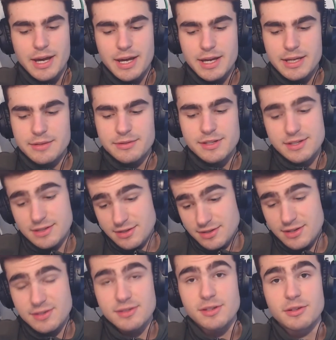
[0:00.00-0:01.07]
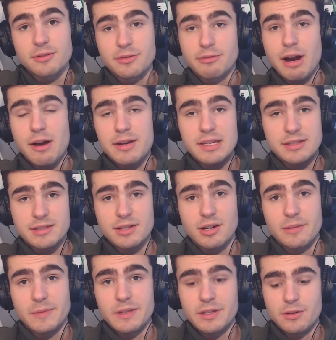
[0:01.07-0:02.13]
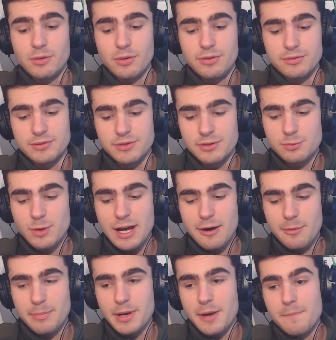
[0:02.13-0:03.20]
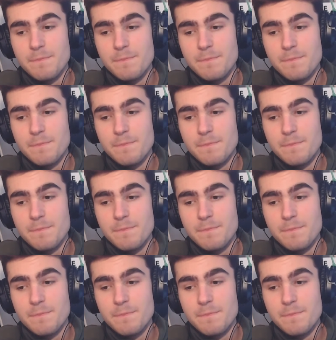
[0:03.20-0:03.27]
He was his assistant throughout his time at the Hawthorns as well. But